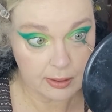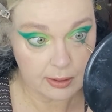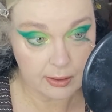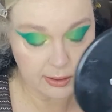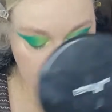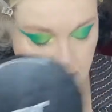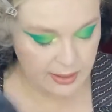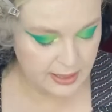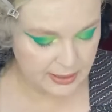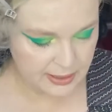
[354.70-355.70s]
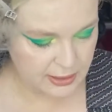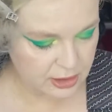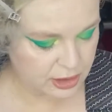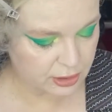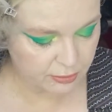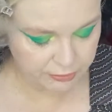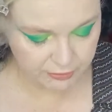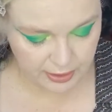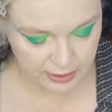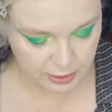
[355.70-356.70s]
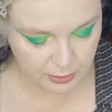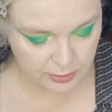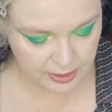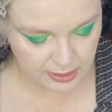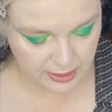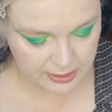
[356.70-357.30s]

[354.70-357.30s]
And then into Fido, the lightest